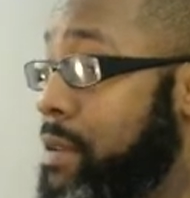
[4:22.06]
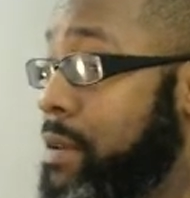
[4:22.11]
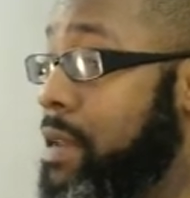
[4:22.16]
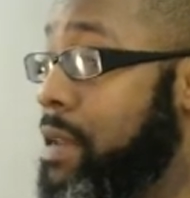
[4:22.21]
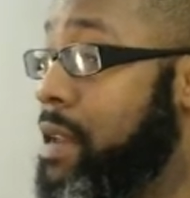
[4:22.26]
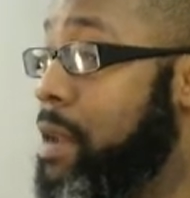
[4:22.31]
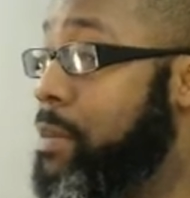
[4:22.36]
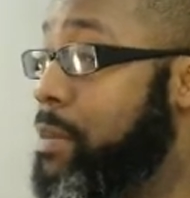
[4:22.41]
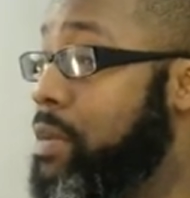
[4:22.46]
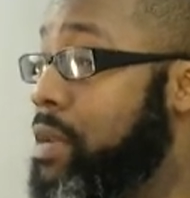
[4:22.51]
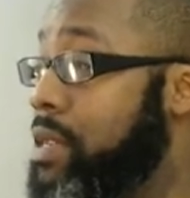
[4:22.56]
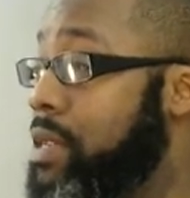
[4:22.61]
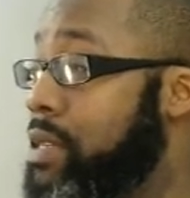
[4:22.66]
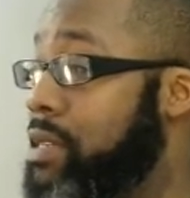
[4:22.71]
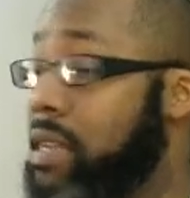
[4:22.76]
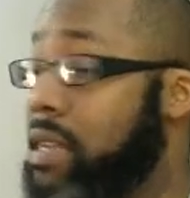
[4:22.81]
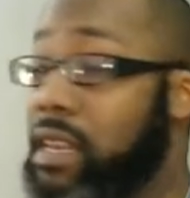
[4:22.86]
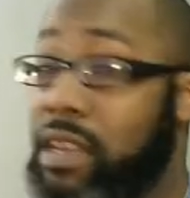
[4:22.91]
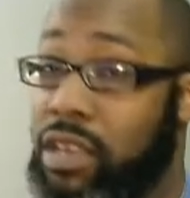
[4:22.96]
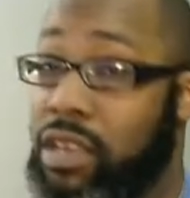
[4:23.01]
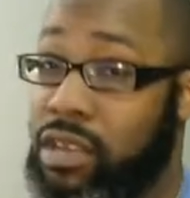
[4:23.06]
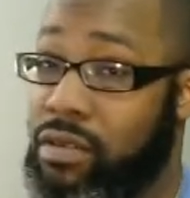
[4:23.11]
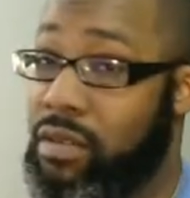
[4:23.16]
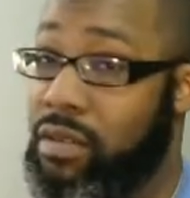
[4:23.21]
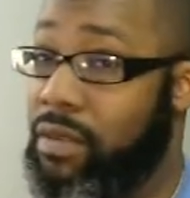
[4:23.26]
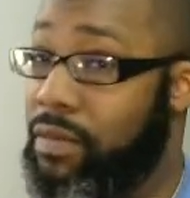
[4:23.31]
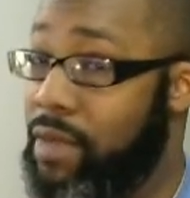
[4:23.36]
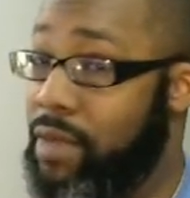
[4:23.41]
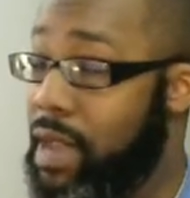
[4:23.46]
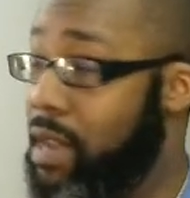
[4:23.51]
and I put this
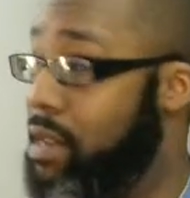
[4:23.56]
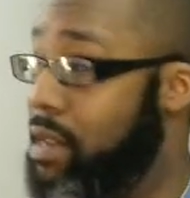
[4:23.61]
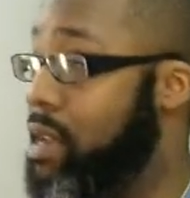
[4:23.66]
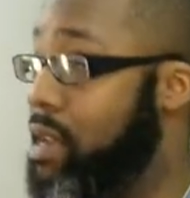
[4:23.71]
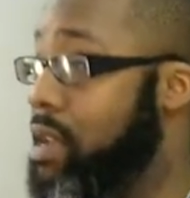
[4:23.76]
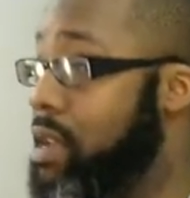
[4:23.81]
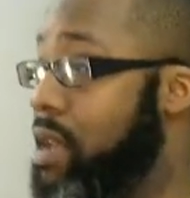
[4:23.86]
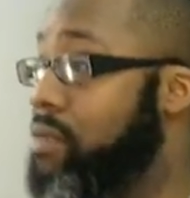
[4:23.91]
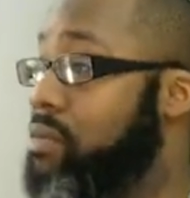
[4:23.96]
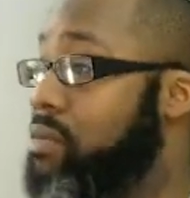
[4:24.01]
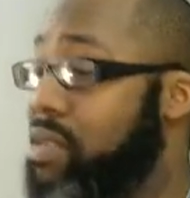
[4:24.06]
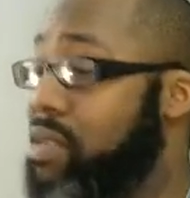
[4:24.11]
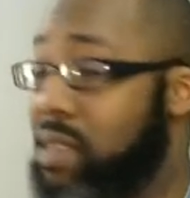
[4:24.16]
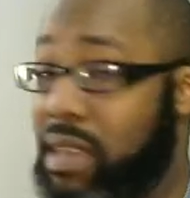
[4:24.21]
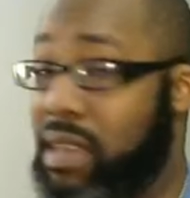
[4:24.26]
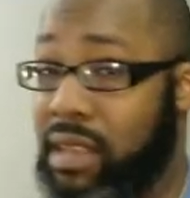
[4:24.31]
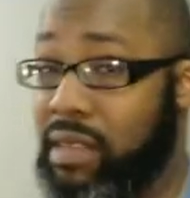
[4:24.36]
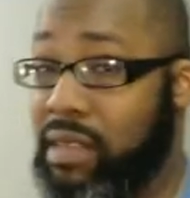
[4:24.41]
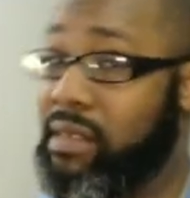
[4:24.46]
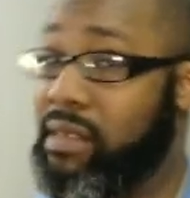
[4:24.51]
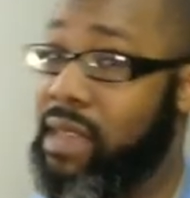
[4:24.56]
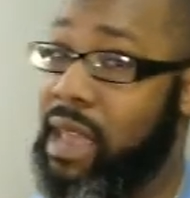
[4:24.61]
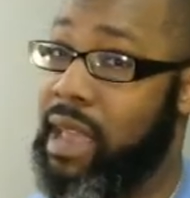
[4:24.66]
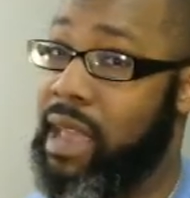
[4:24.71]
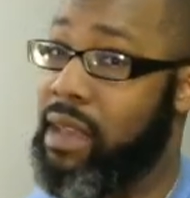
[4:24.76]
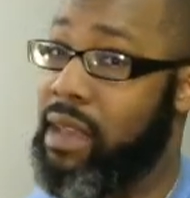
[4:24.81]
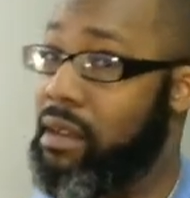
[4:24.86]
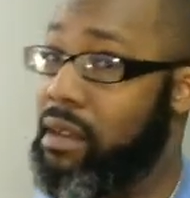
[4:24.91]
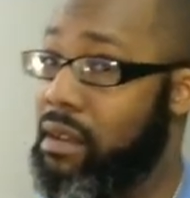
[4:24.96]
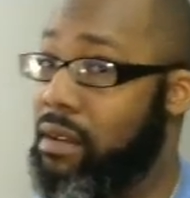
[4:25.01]
EQ effect that comes with
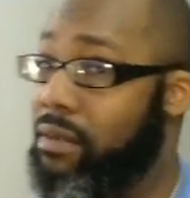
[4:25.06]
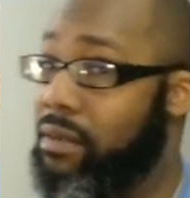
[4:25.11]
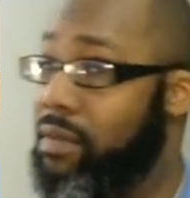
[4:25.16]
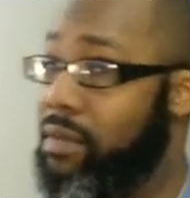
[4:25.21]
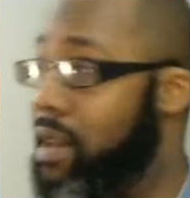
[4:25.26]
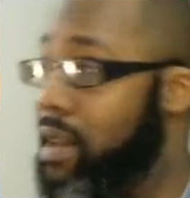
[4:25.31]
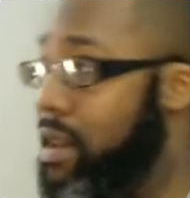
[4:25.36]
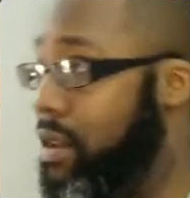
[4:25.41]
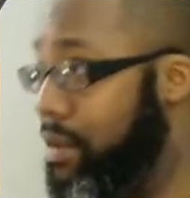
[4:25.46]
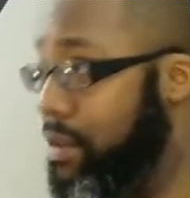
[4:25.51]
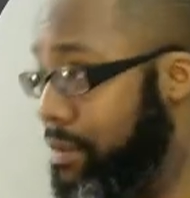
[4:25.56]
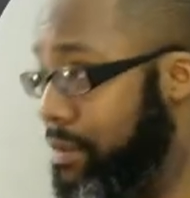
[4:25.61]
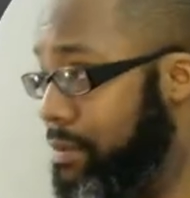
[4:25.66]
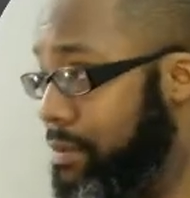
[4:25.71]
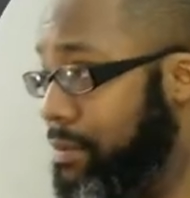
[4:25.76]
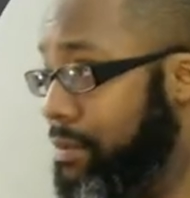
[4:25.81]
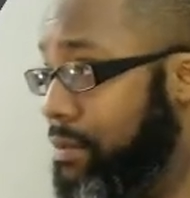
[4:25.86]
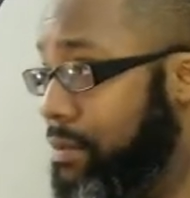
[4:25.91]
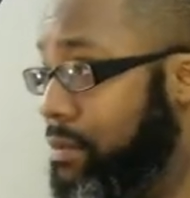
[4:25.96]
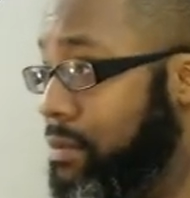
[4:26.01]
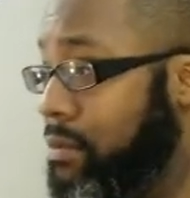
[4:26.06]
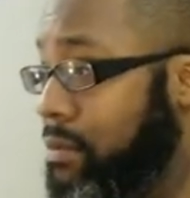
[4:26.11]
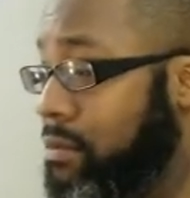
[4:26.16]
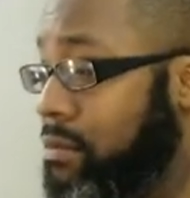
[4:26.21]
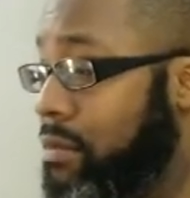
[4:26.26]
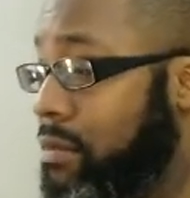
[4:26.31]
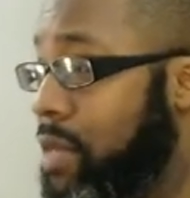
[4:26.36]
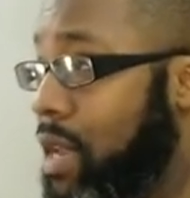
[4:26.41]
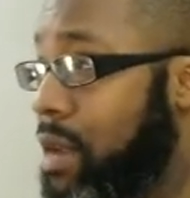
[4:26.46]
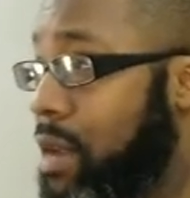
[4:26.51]
inside of
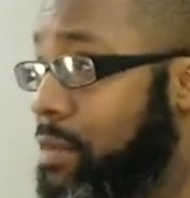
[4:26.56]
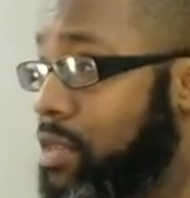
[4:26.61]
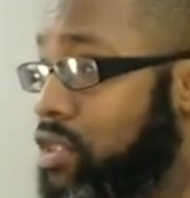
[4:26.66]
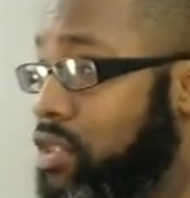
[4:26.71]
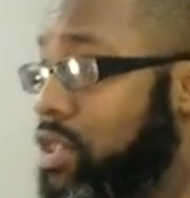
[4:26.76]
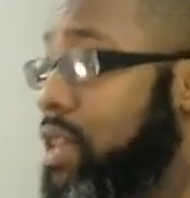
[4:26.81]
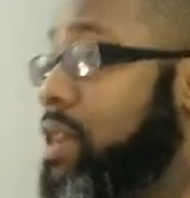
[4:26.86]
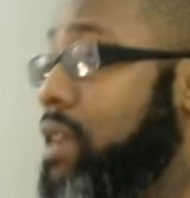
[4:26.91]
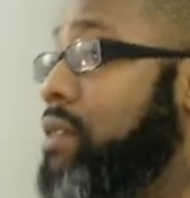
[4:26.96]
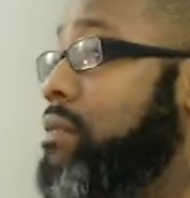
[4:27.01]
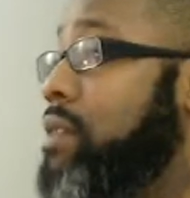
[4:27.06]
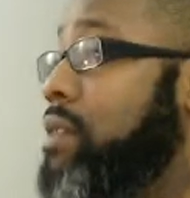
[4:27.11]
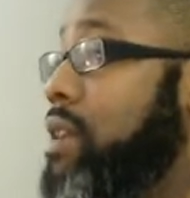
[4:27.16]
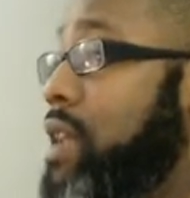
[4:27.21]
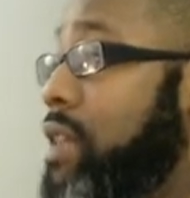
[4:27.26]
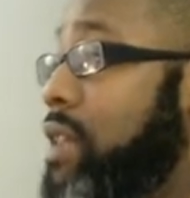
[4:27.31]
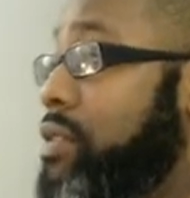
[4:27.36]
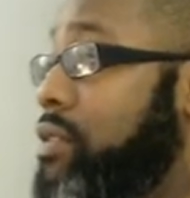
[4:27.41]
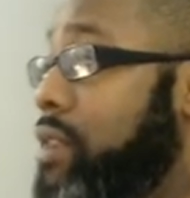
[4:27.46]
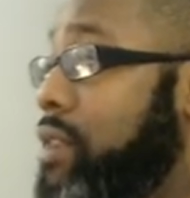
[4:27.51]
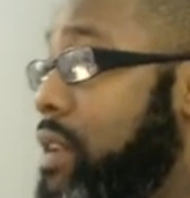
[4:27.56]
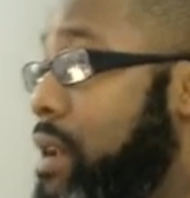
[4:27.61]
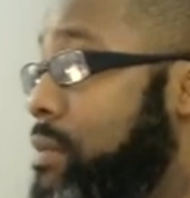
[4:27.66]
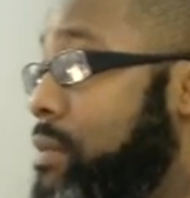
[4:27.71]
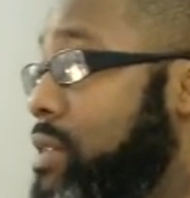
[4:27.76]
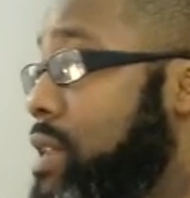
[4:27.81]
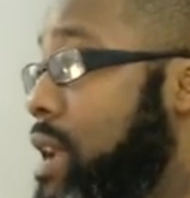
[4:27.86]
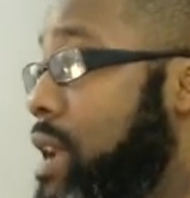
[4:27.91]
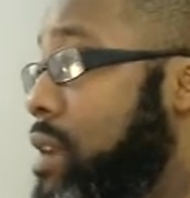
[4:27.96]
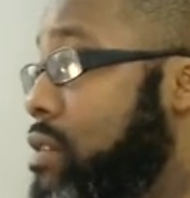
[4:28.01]
Machine, and I thought that
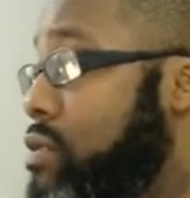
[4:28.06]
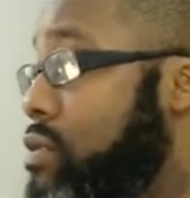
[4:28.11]
was kind of